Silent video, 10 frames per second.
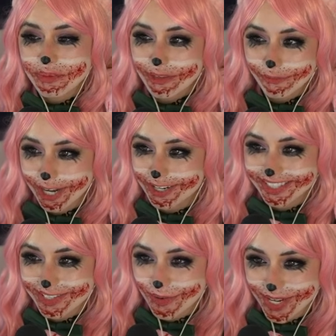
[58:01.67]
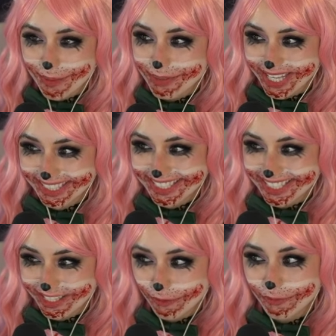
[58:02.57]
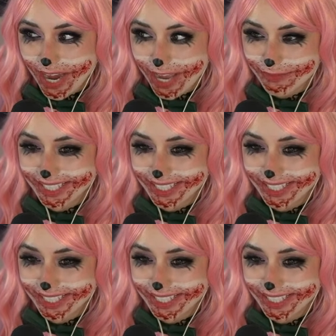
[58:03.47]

be fair, it's going up against like 5